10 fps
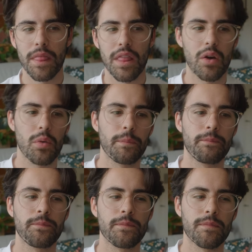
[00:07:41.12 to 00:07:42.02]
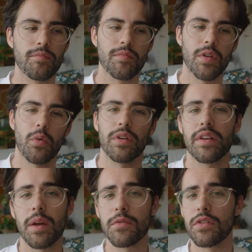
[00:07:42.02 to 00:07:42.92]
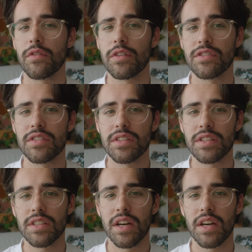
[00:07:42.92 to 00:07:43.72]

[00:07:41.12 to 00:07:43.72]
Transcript: Now, when came university,